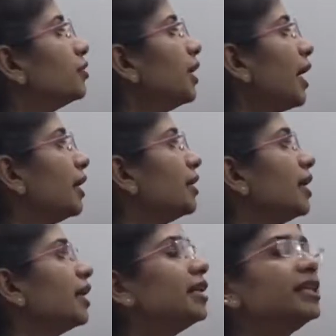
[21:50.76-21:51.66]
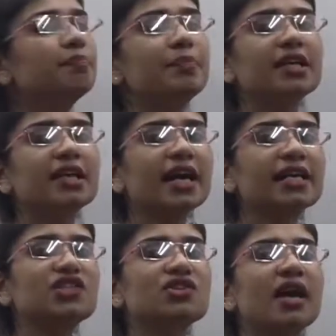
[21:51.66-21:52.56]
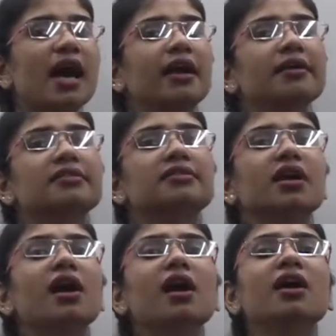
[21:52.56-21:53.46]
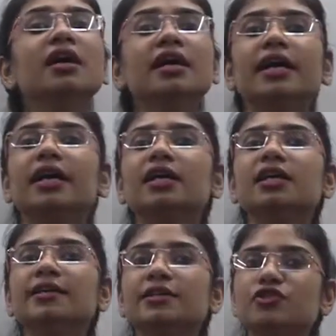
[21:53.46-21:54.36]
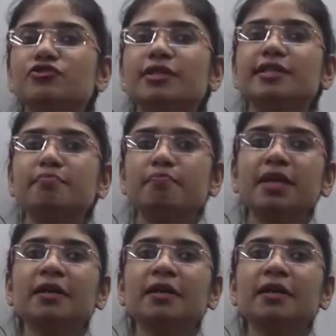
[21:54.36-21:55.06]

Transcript: the NADPH and the ATP.